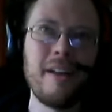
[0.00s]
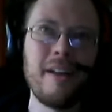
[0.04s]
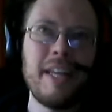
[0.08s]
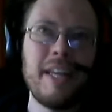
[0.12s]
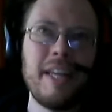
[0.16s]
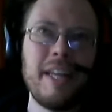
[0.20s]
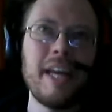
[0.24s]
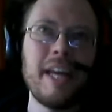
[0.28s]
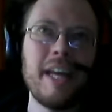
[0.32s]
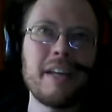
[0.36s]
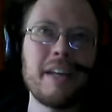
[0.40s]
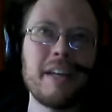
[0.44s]

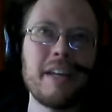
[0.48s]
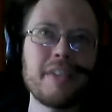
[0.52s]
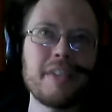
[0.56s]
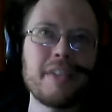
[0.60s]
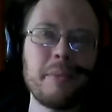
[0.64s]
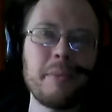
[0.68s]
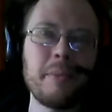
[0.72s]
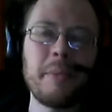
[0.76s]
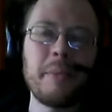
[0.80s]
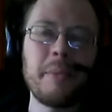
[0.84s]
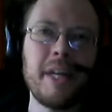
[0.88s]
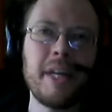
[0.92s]
Yeah,
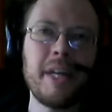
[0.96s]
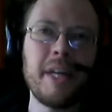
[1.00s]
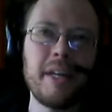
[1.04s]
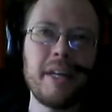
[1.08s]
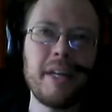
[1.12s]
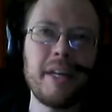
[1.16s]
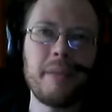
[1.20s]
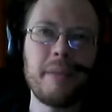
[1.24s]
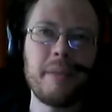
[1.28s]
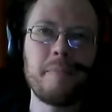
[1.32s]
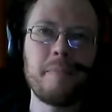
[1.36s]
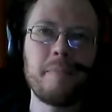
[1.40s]
some of
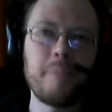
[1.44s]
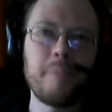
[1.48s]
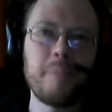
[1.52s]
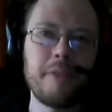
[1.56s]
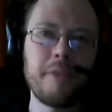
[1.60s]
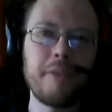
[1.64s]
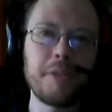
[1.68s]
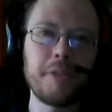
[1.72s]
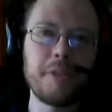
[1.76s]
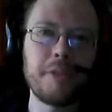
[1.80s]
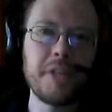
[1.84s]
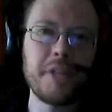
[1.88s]

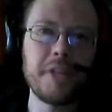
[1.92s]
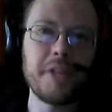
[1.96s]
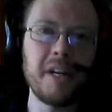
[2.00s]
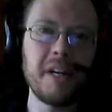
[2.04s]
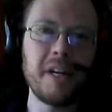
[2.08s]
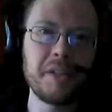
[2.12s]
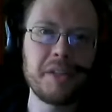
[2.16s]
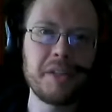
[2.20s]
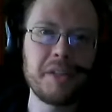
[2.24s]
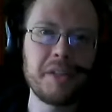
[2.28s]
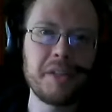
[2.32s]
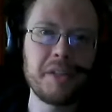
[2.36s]
my first
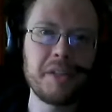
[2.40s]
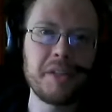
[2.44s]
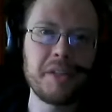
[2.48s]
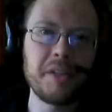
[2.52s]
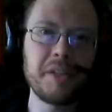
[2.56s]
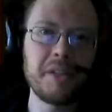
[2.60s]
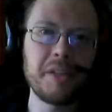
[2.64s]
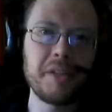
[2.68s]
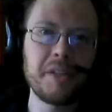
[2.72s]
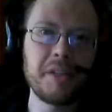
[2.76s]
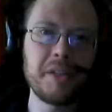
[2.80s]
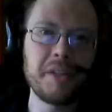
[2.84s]
characters were
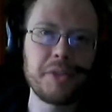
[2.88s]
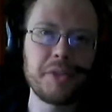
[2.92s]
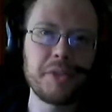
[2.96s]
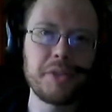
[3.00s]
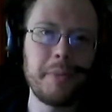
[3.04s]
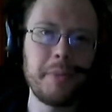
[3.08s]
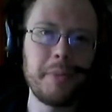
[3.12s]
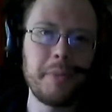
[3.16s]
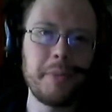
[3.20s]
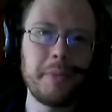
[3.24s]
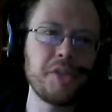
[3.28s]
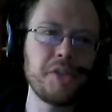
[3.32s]
based,
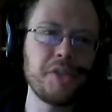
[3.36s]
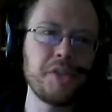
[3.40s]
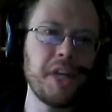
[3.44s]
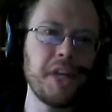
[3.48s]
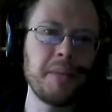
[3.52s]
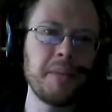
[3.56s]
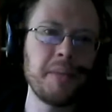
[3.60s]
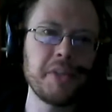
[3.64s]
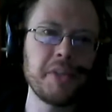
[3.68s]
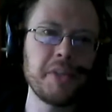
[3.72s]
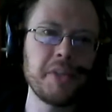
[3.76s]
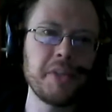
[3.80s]
just
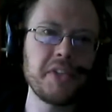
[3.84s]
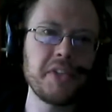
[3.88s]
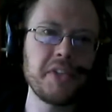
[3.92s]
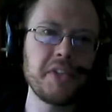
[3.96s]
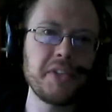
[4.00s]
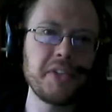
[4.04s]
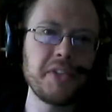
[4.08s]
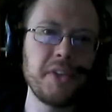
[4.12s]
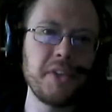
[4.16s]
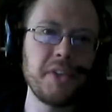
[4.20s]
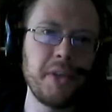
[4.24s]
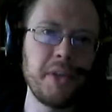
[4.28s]

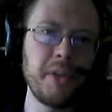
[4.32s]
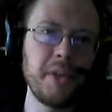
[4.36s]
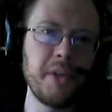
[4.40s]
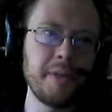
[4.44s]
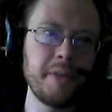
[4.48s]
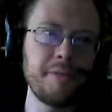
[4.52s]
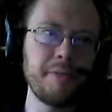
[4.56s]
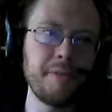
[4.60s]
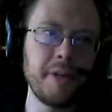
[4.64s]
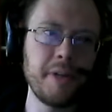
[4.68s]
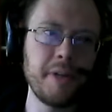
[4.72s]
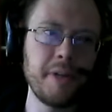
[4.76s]
shamelessly
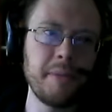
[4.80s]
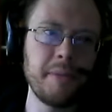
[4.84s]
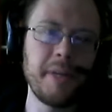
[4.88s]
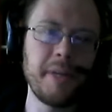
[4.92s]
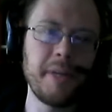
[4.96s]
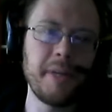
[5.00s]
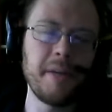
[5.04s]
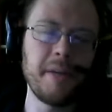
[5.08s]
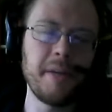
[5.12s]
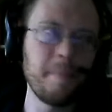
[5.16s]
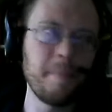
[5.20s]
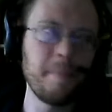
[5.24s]
stolen
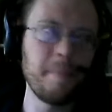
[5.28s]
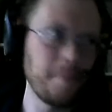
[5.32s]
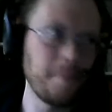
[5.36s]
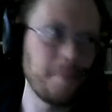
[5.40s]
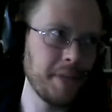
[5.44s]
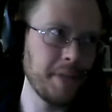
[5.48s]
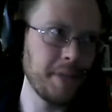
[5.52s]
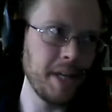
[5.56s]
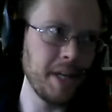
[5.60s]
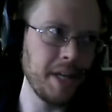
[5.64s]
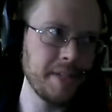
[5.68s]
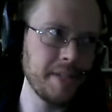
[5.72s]

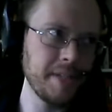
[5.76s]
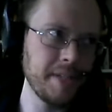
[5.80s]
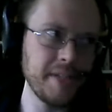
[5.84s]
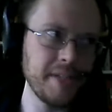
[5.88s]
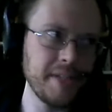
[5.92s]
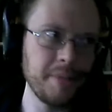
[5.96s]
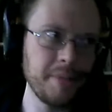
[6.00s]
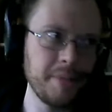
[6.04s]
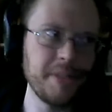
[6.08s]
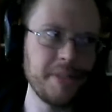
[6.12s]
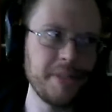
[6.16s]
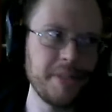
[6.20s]
from
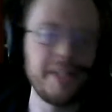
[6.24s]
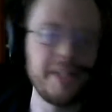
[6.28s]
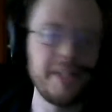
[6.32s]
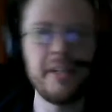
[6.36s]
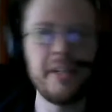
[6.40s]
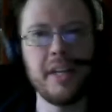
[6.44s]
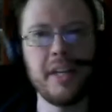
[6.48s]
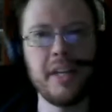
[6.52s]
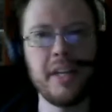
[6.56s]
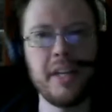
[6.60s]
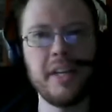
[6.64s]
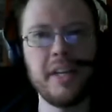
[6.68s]
concepts
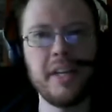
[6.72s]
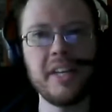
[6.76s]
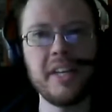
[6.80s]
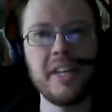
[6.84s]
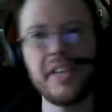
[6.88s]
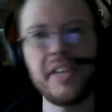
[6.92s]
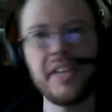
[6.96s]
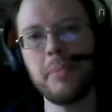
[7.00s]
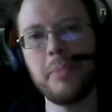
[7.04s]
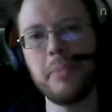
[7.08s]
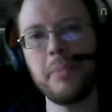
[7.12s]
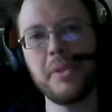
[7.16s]
and
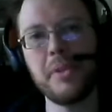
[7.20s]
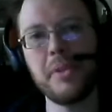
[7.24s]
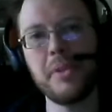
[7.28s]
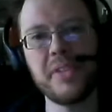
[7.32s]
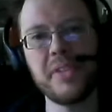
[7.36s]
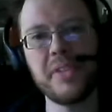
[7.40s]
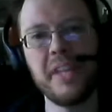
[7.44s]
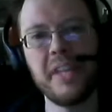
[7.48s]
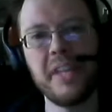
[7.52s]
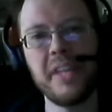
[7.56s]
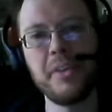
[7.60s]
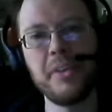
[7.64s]
examples
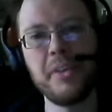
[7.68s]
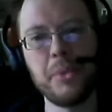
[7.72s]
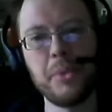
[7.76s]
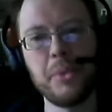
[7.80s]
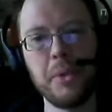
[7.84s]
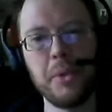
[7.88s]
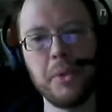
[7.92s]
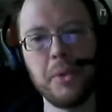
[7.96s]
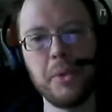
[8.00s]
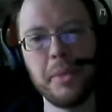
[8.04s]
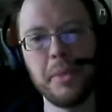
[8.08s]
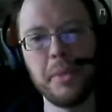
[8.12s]
in the
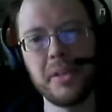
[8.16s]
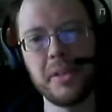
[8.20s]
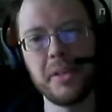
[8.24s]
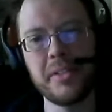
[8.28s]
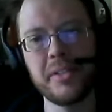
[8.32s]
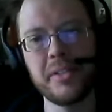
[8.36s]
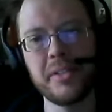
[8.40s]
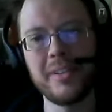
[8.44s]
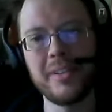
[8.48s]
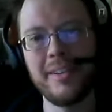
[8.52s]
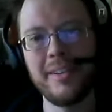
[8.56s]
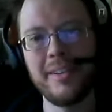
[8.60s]
rule books,
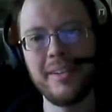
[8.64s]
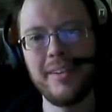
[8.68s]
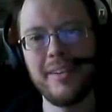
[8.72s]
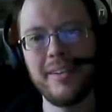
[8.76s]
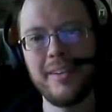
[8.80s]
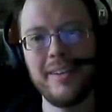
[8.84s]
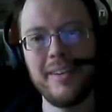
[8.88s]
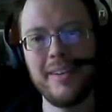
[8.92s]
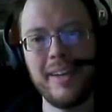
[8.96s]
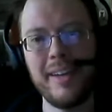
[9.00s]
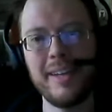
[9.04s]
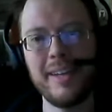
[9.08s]

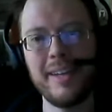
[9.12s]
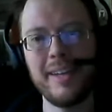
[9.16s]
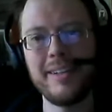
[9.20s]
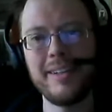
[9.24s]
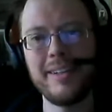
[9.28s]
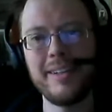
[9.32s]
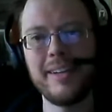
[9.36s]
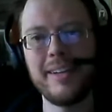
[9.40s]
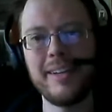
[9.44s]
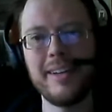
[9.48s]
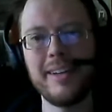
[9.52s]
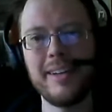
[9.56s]
and
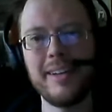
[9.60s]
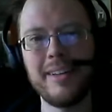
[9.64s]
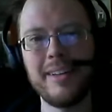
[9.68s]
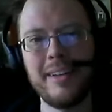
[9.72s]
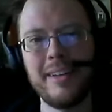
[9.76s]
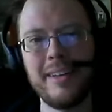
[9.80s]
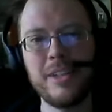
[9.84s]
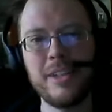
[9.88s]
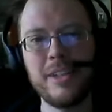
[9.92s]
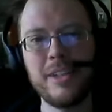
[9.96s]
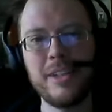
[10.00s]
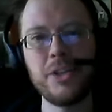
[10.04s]

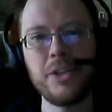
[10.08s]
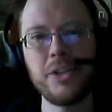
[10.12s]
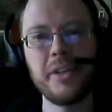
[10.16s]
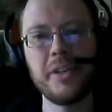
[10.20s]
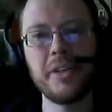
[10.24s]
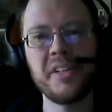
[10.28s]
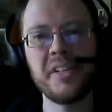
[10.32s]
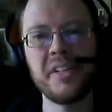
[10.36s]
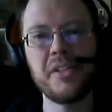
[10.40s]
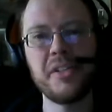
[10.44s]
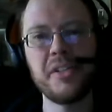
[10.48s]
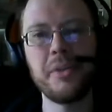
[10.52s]
turned
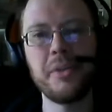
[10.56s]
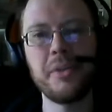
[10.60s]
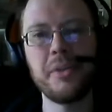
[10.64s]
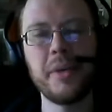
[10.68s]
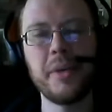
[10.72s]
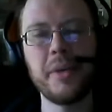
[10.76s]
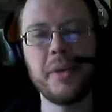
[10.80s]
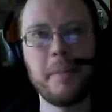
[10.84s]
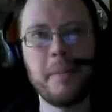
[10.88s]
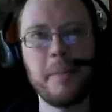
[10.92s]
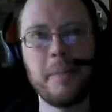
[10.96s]
into